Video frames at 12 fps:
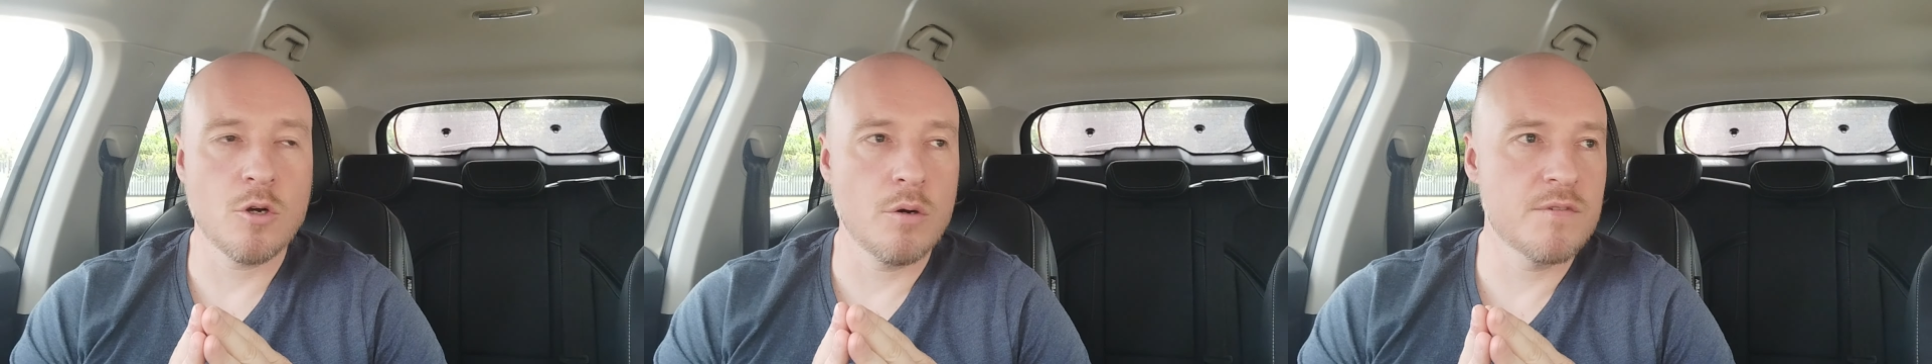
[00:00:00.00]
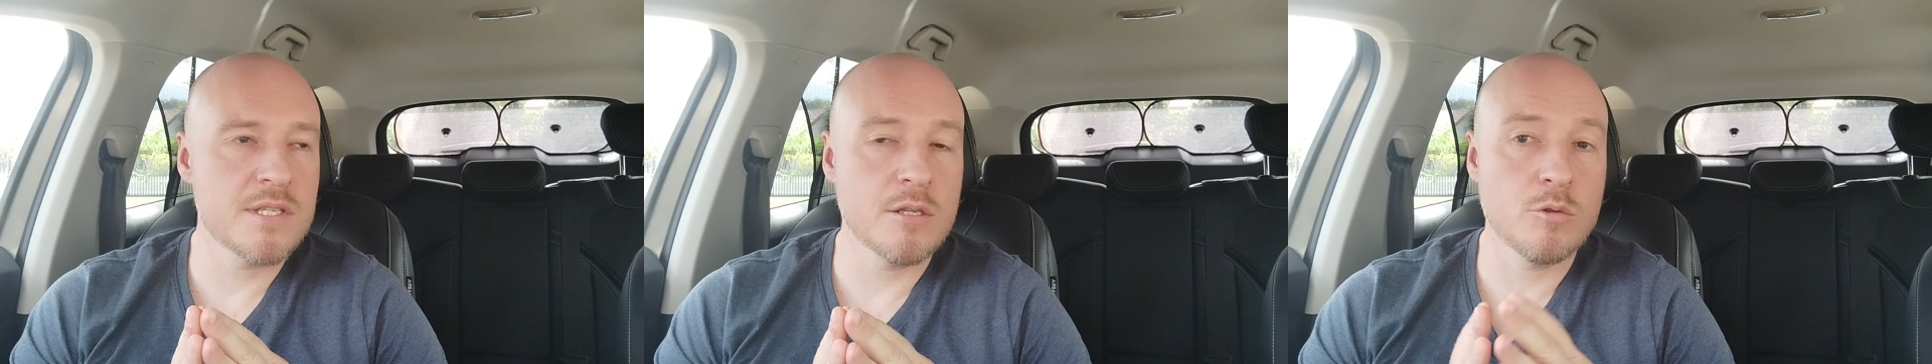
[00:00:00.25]

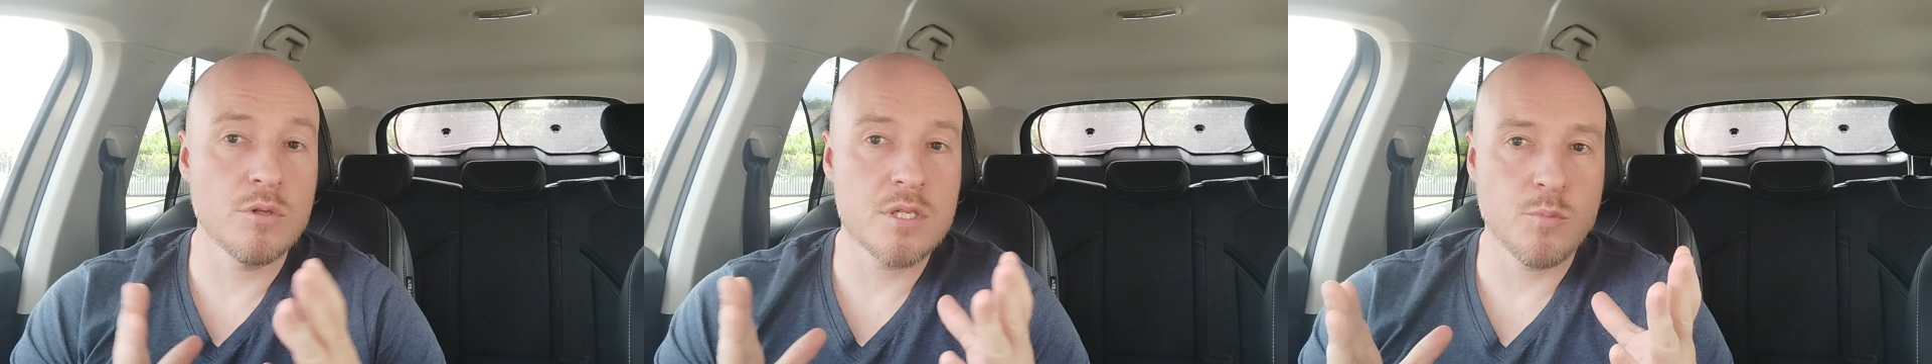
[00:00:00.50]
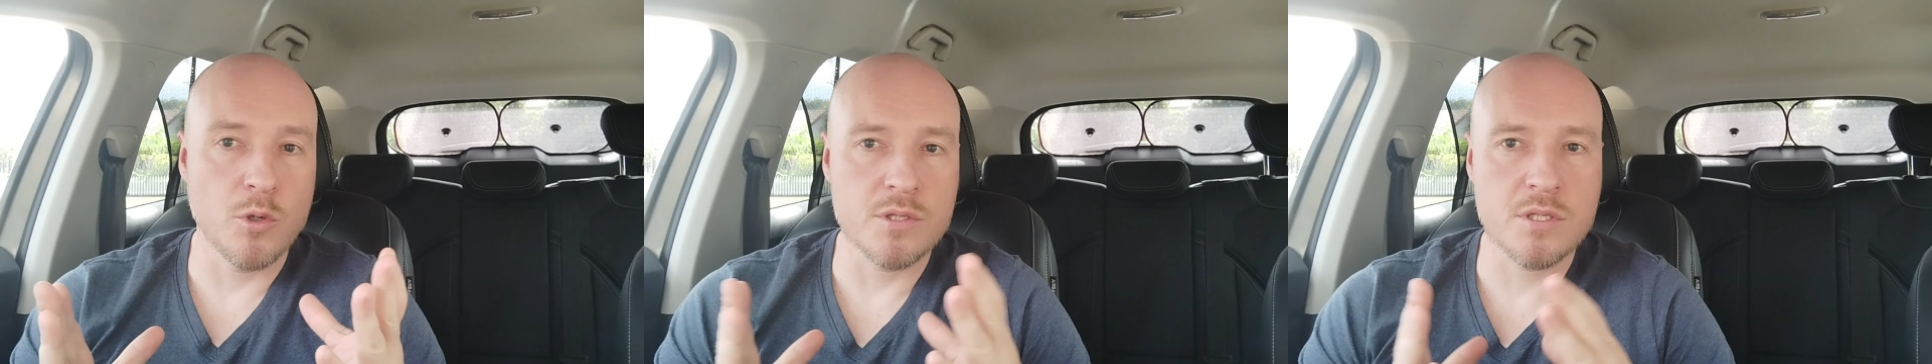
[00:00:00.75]
obviously to the
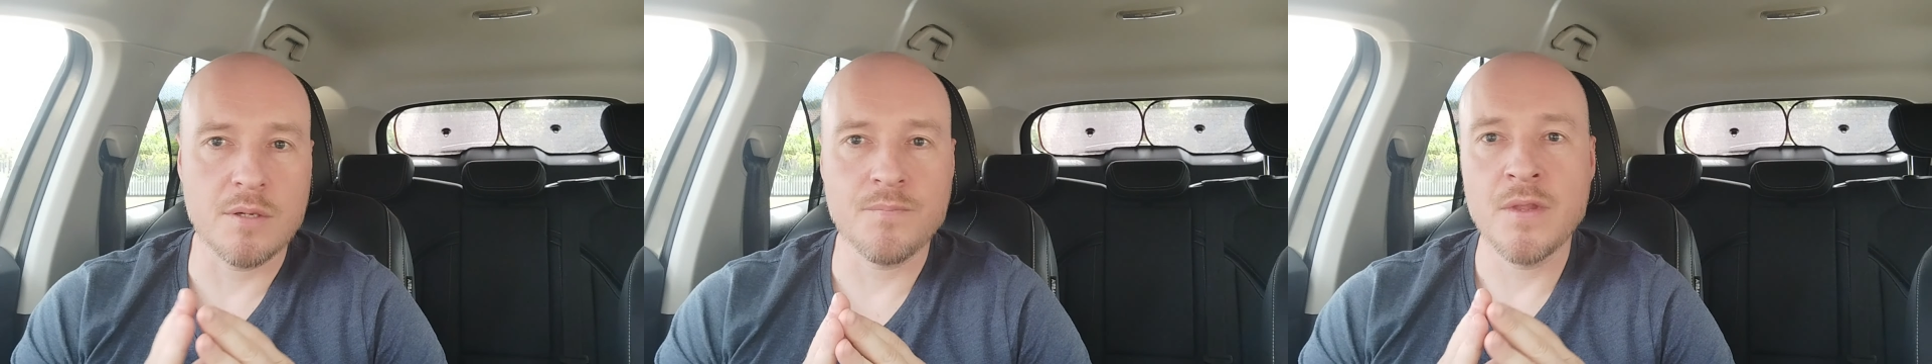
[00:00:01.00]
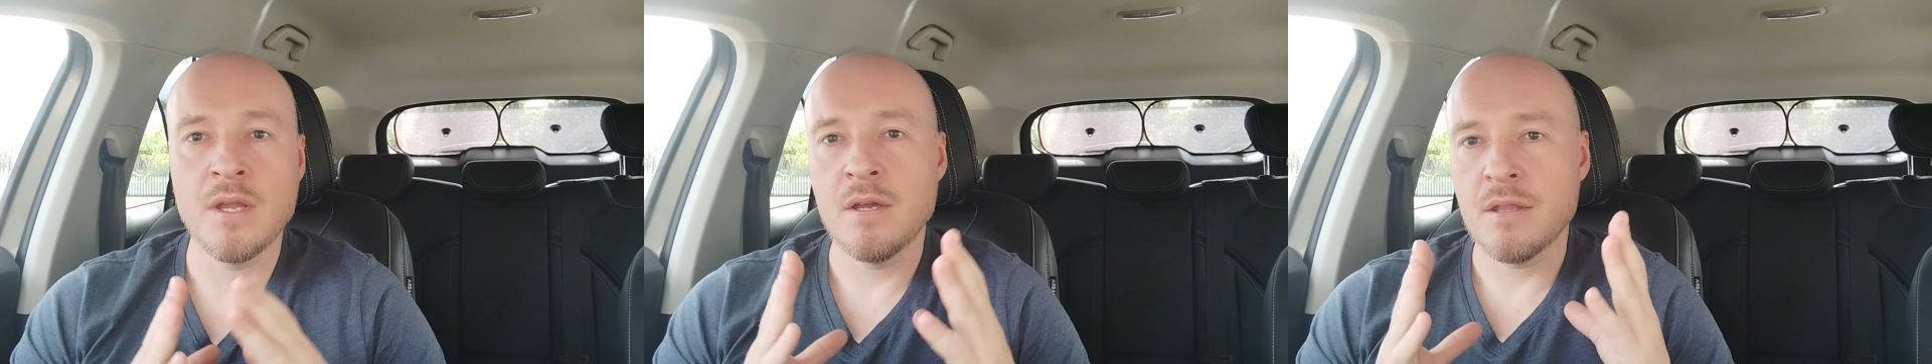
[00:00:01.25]
sponsor.
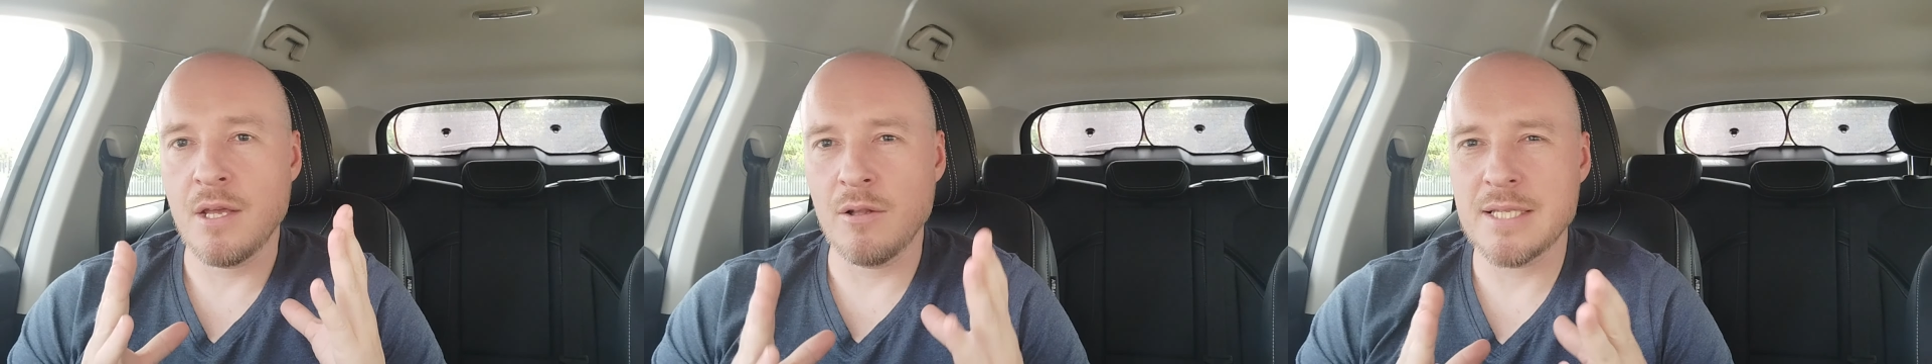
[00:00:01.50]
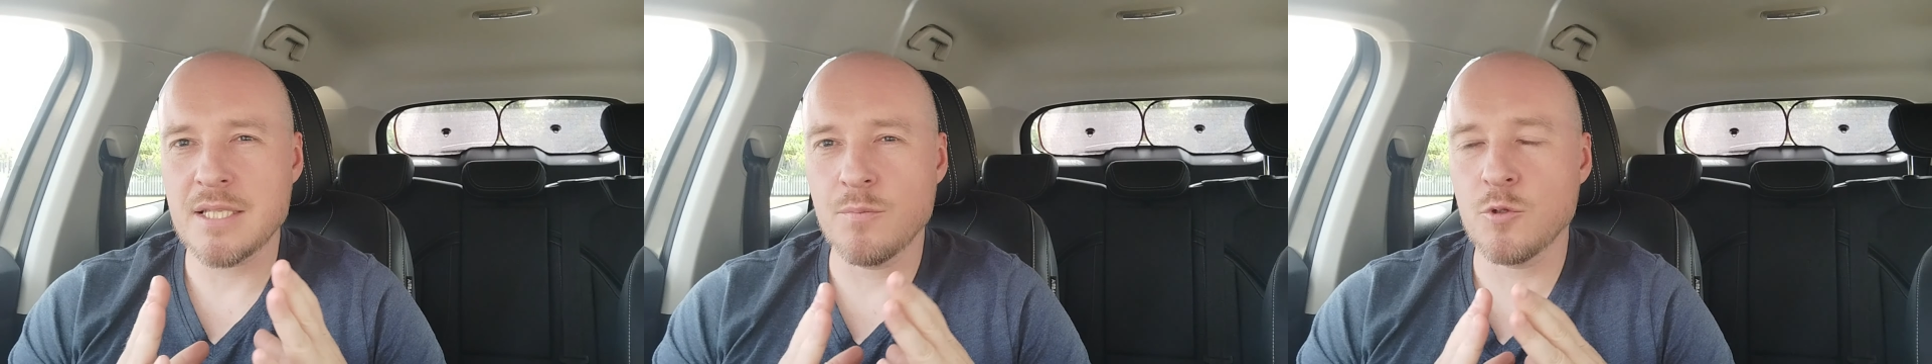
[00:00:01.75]
Now
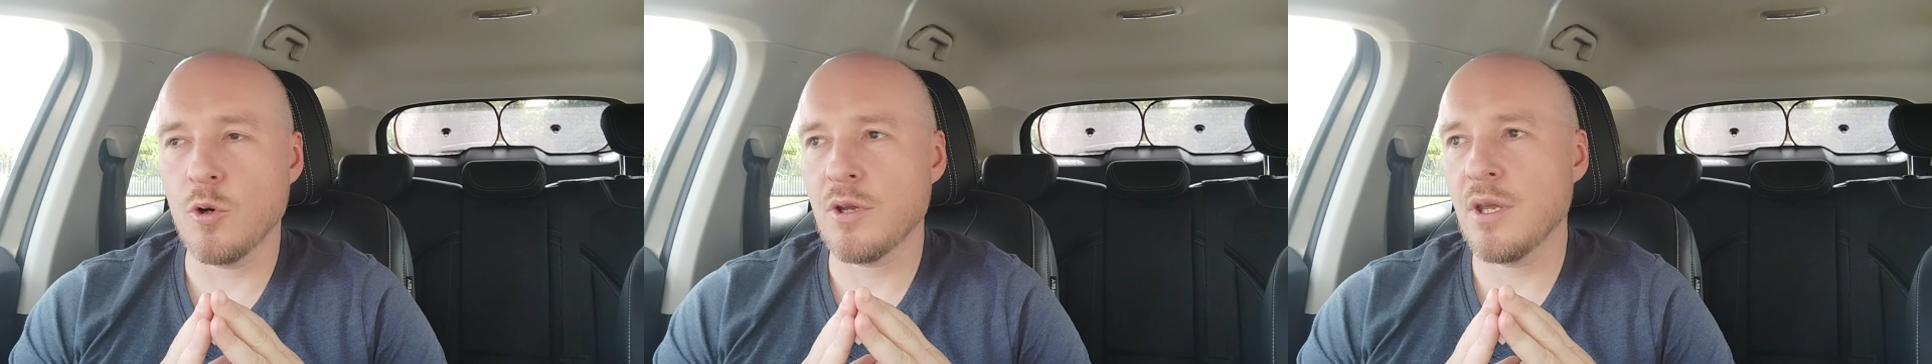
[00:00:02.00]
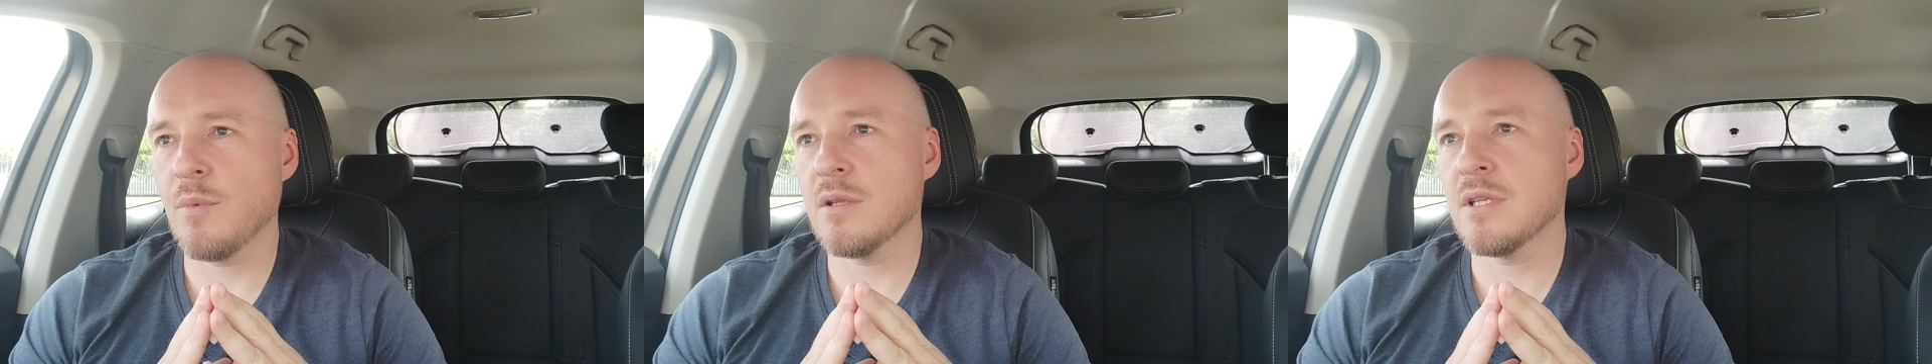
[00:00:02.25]
let's keep
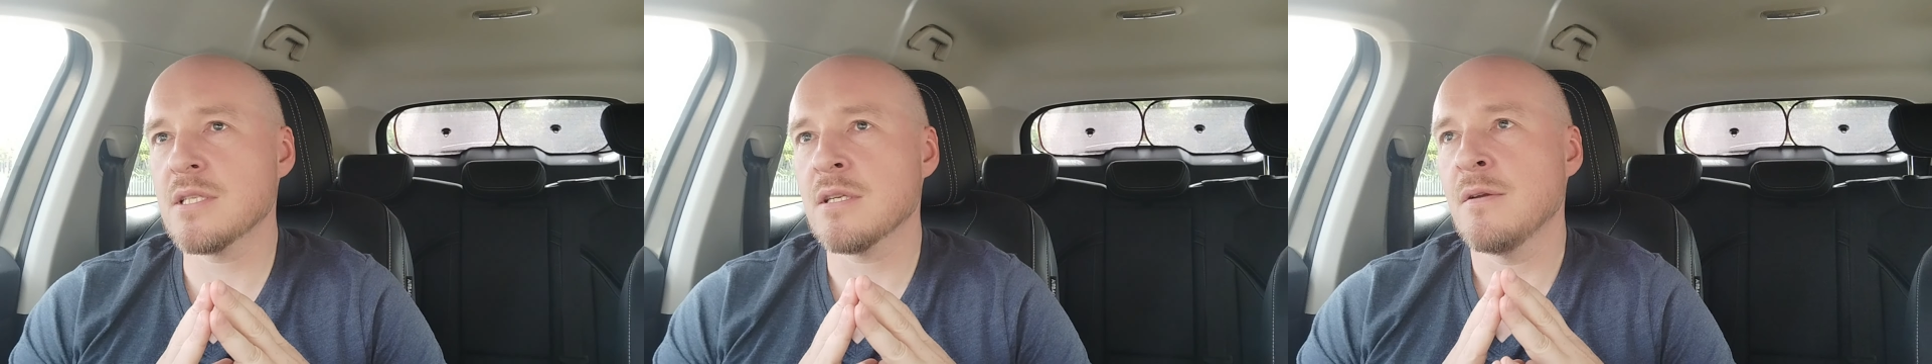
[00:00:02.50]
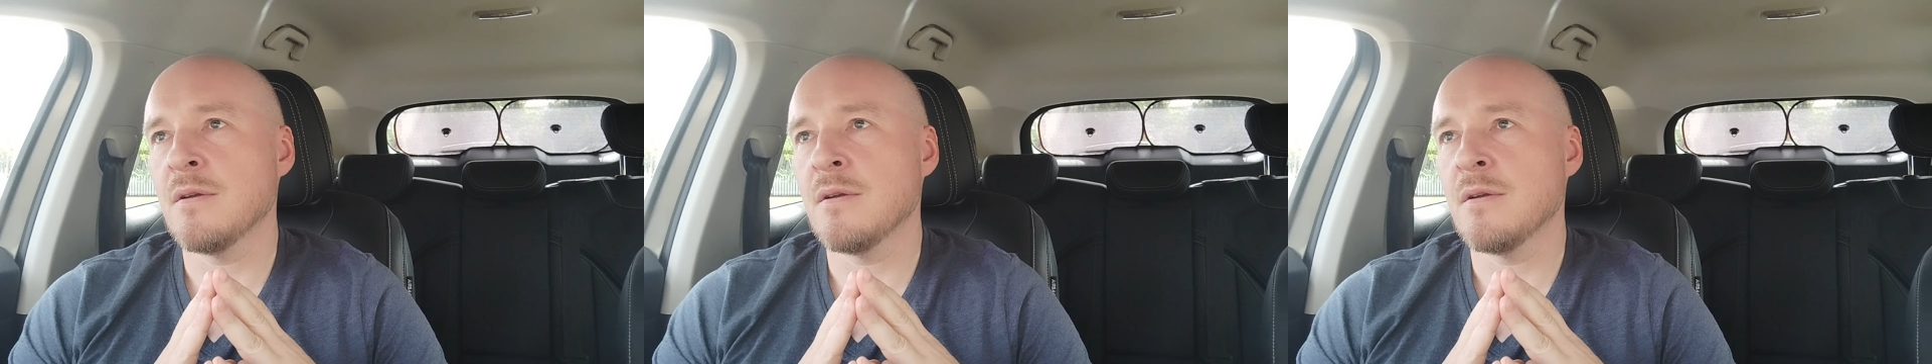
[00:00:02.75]
talking about this.